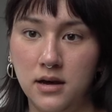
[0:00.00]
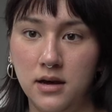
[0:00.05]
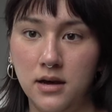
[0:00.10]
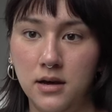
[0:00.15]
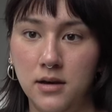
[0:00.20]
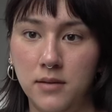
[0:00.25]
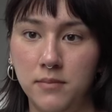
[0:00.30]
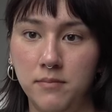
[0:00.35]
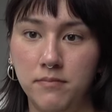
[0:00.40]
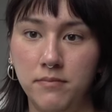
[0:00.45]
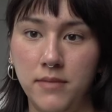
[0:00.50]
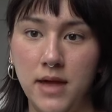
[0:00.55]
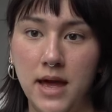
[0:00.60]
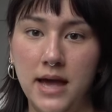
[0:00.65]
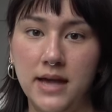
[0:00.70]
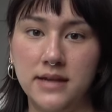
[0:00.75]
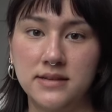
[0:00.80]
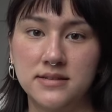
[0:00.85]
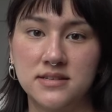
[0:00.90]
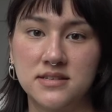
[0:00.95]
um,
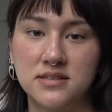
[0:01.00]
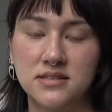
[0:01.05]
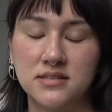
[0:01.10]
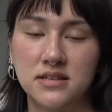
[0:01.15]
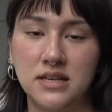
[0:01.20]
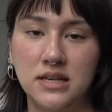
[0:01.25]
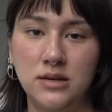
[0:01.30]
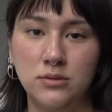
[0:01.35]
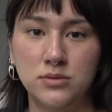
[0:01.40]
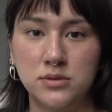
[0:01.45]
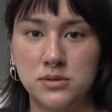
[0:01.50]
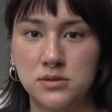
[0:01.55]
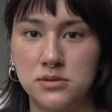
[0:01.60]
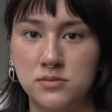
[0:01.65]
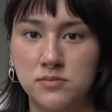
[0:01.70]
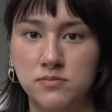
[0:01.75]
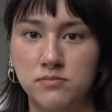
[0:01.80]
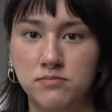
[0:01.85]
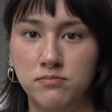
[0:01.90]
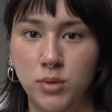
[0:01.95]
as he
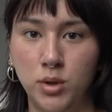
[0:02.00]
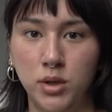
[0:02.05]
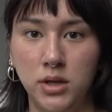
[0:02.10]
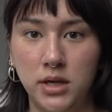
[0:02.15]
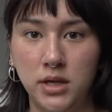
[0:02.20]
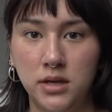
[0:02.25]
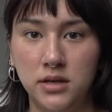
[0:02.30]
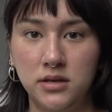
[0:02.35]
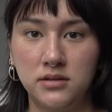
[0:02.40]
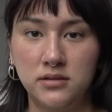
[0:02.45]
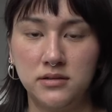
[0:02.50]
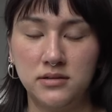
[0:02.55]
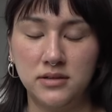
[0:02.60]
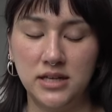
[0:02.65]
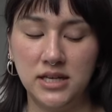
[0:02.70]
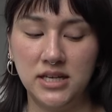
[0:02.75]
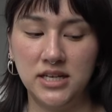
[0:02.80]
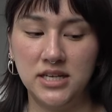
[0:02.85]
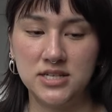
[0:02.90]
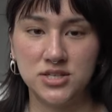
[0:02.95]
was bullied
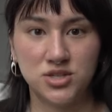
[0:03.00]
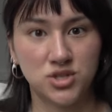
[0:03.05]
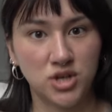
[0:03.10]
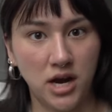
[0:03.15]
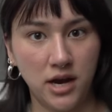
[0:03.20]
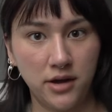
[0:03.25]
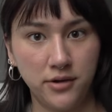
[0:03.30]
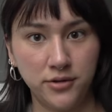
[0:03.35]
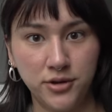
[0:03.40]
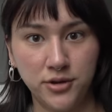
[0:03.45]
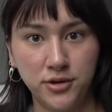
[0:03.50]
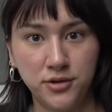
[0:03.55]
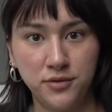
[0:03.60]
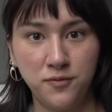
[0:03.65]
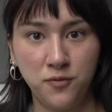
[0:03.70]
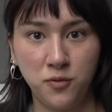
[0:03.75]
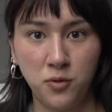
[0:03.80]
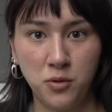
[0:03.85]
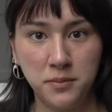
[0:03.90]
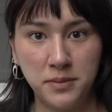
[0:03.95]
in his childhood
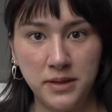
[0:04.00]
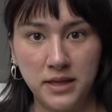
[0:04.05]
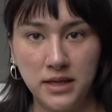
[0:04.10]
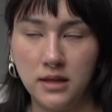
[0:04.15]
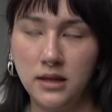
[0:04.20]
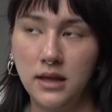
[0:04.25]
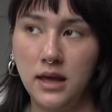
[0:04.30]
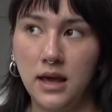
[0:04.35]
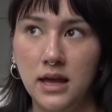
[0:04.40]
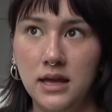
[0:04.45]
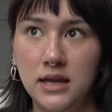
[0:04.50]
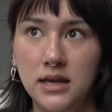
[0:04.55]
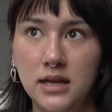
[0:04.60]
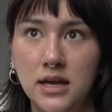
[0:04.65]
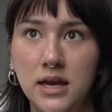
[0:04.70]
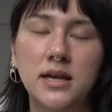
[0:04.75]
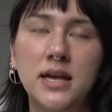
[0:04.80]
for being gay.